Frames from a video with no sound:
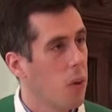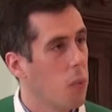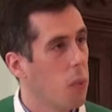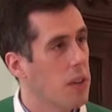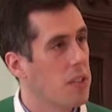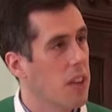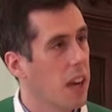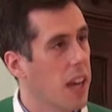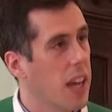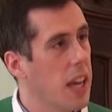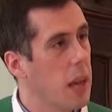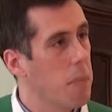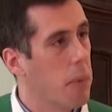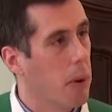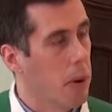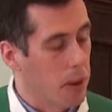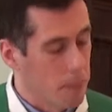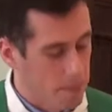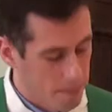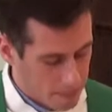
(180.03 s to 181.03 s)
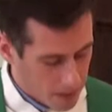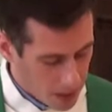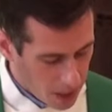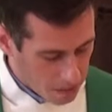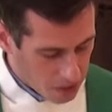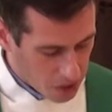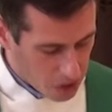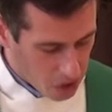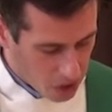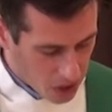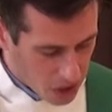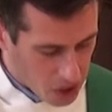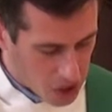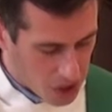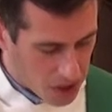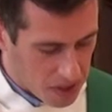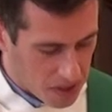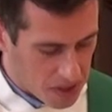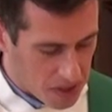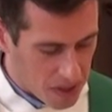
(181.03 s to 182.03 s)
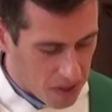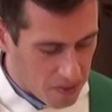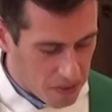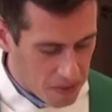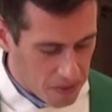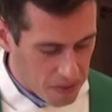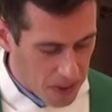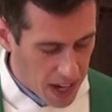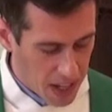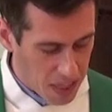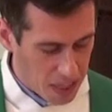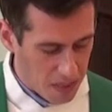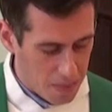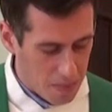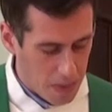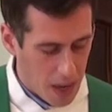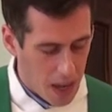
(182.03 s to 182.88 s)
was a keeper of the traditions of the faith.